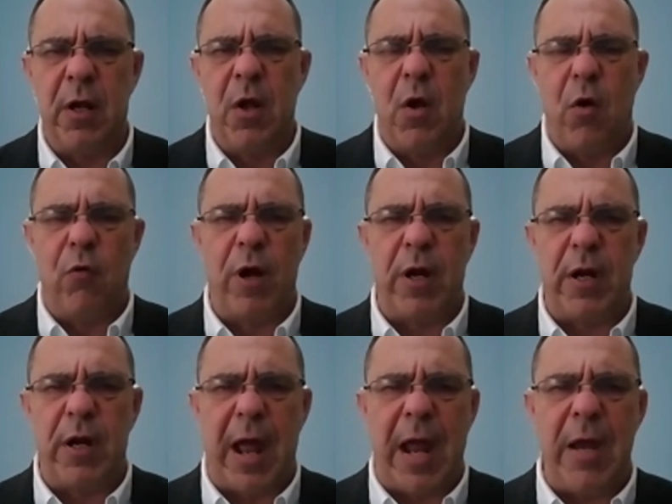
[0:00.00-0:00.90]
already
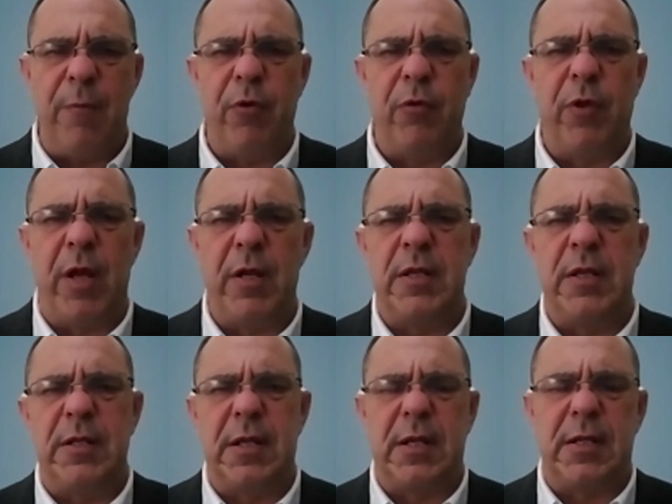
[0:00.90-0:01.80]
in April
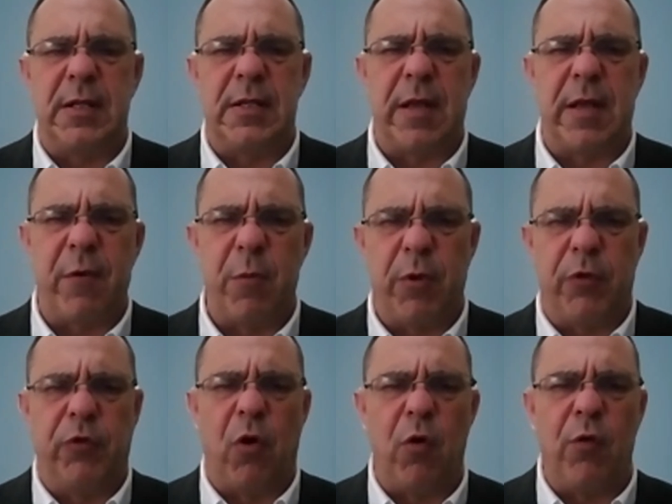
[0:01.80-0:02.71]
1967 with
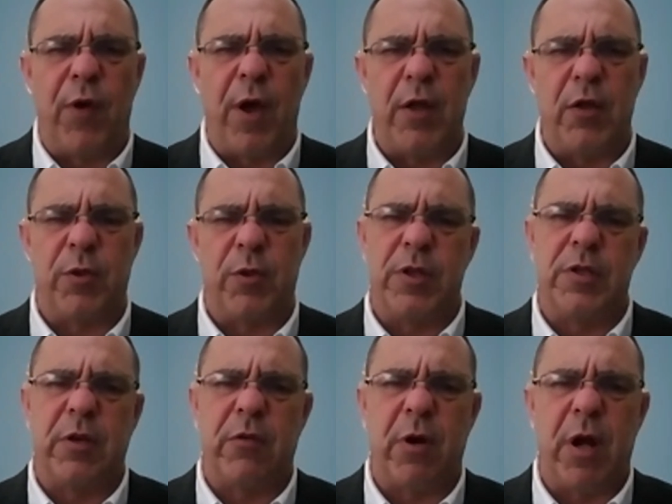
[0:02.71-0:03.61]
dogfights with the
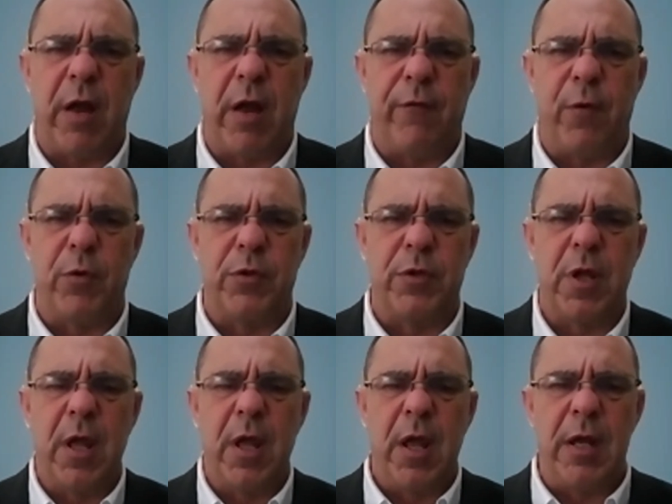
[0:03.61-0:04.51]
Syrian Air Force.
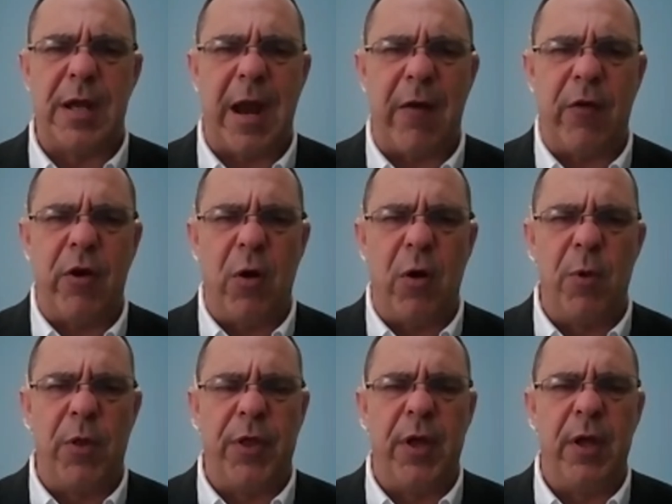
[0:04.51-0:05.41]
It carried on
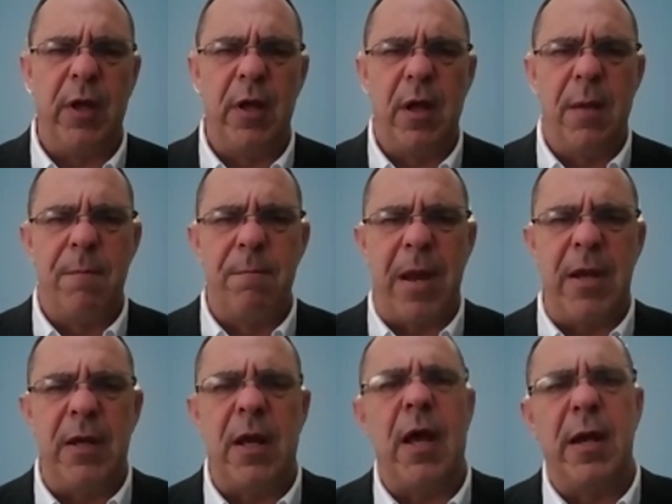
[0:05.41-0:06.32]
with
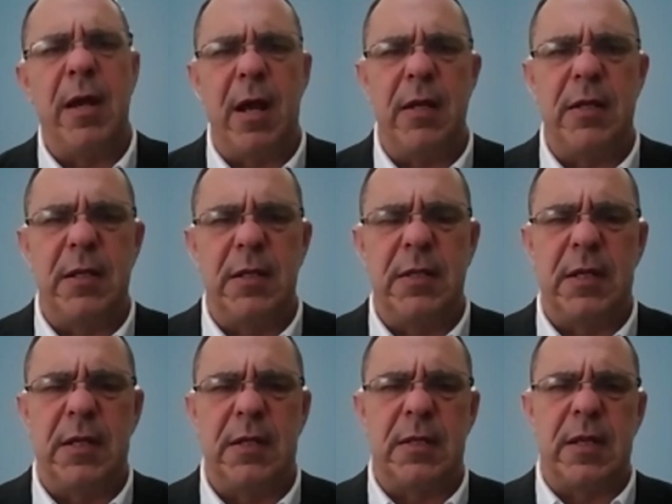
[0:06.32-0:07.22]
May
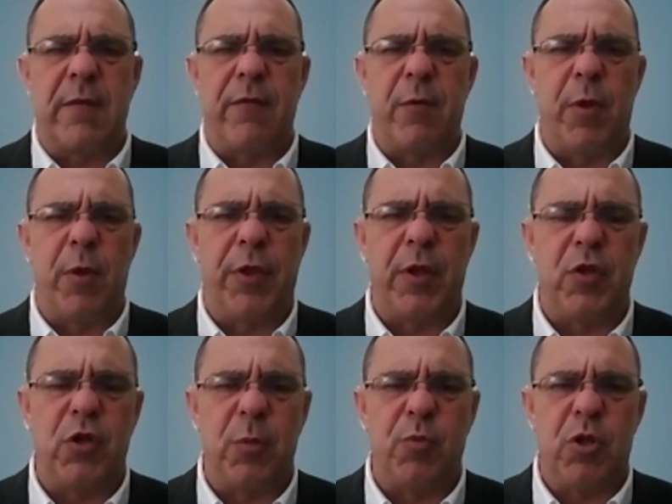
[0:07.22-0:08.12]
1967 with the
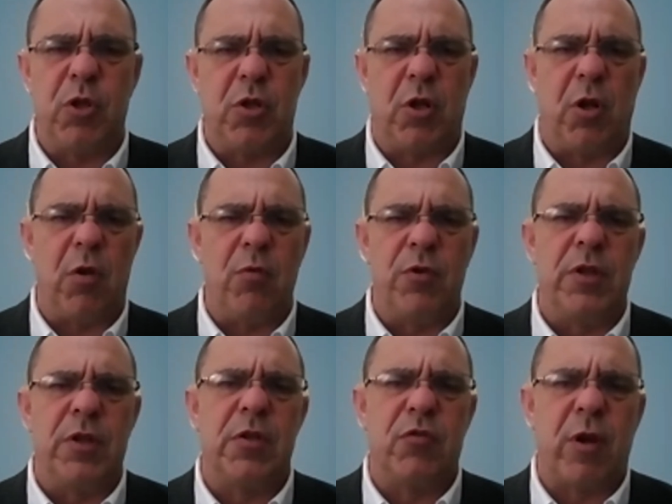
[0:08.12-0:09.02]
Egyptians closing
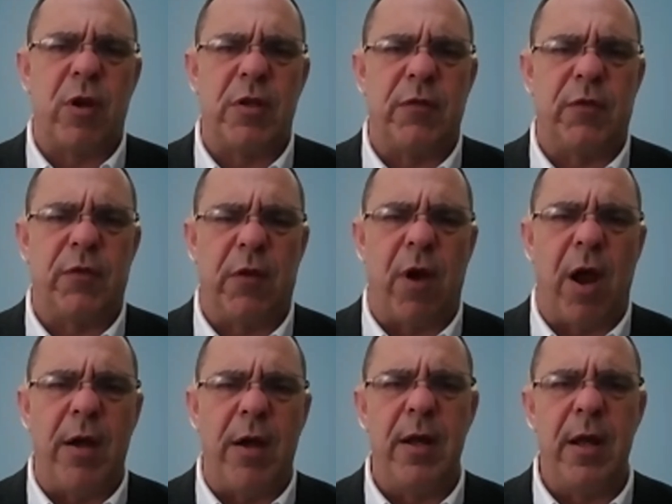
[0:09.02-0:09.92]
the Straits of
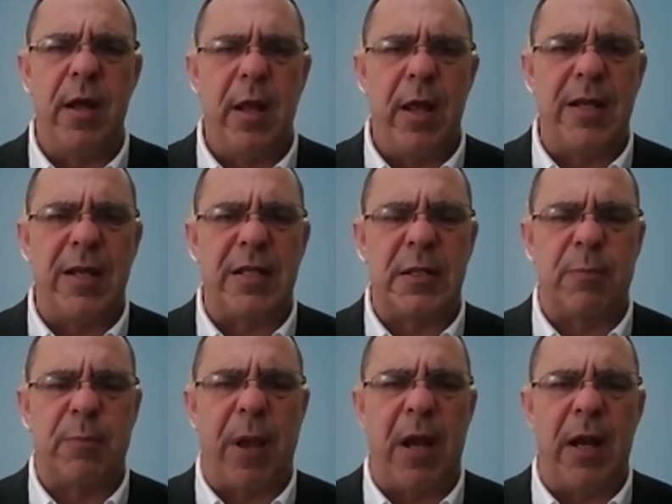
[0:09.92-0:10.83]
Tiran,
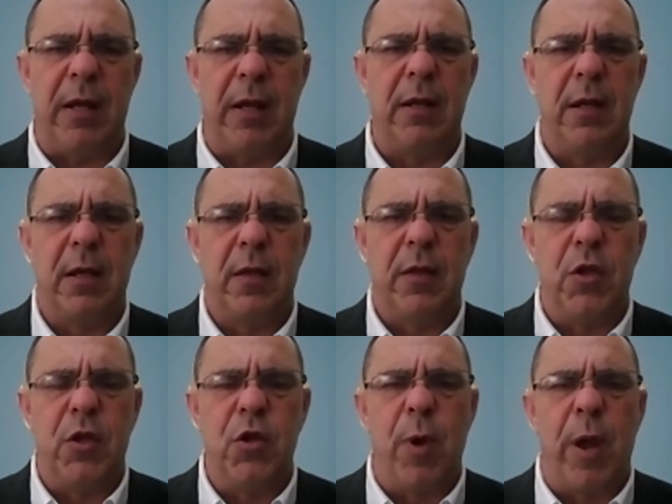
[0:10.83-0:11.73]
expelling the
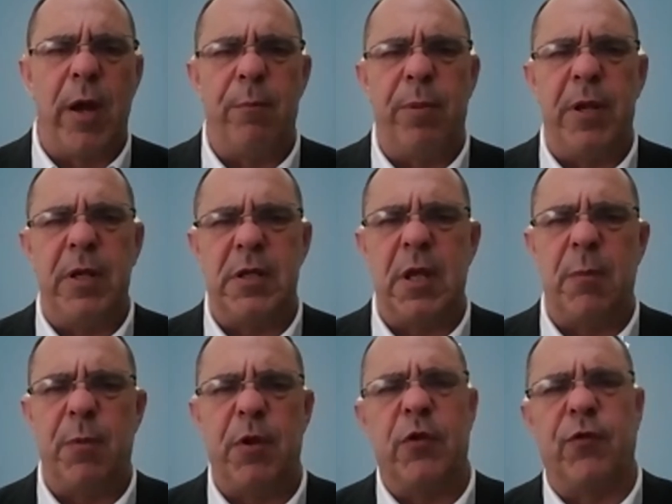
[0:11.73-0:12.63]
UN
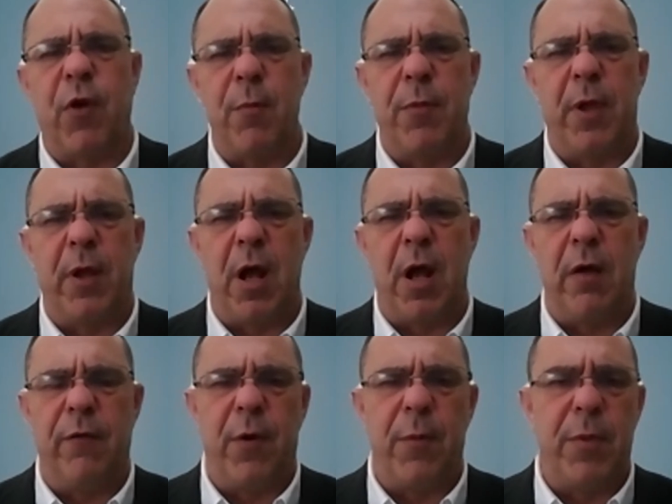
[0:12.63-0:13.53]
peacekeepers from
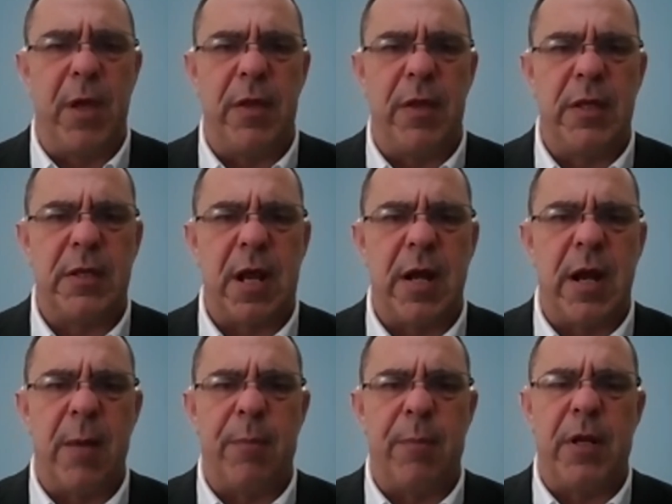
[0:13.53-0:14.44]
the Sinai
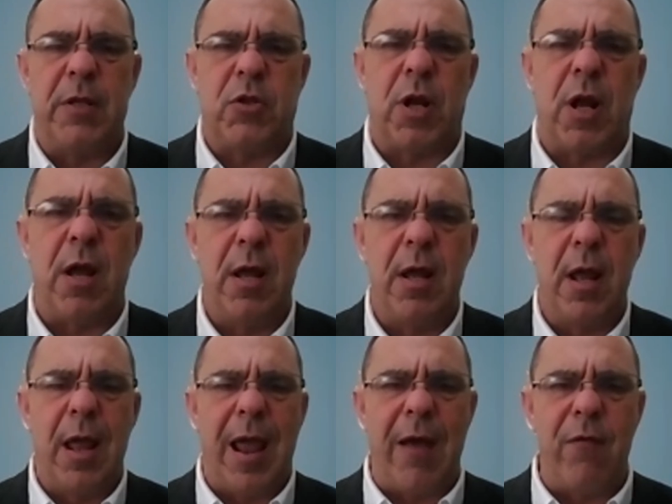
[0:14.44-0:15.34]
Peninsula,
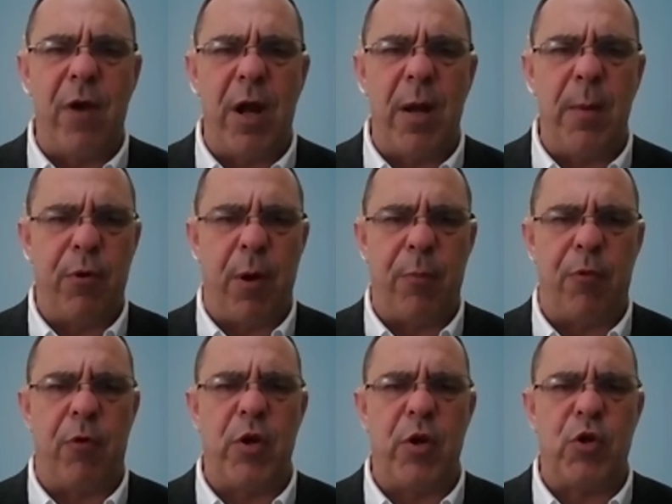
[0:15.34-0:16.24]
and really
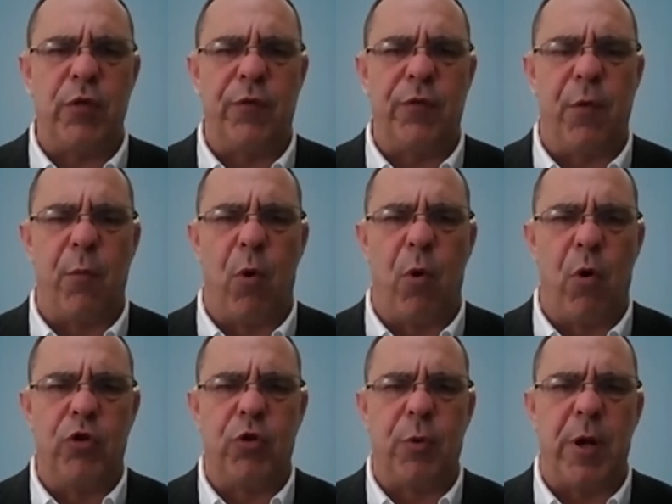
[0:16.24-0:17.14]
preparation for war
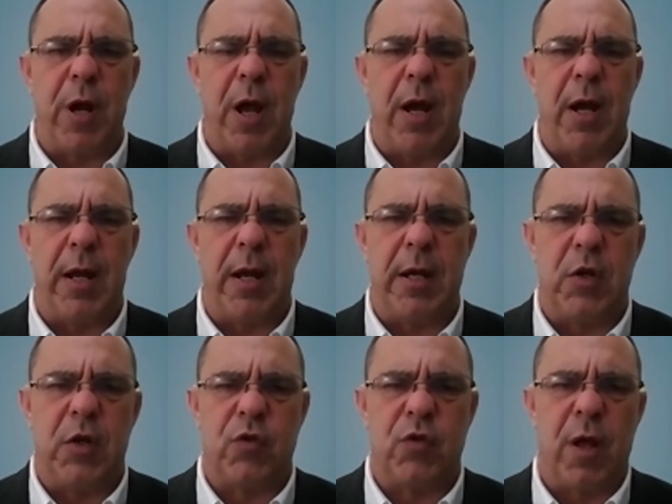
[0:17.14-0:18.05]
to annihilate
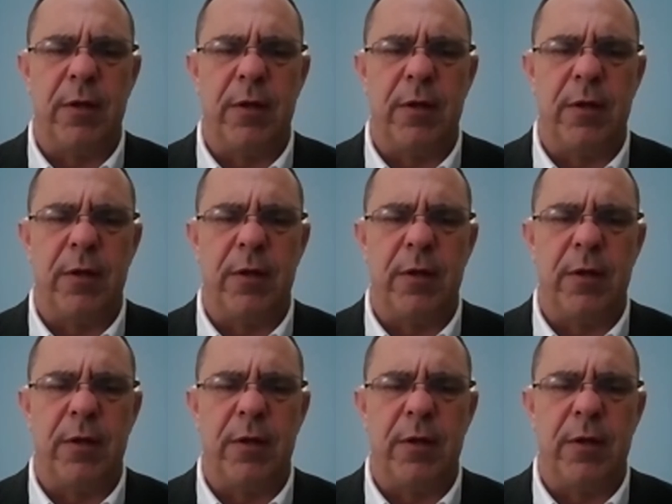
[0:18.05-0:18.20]
Israel.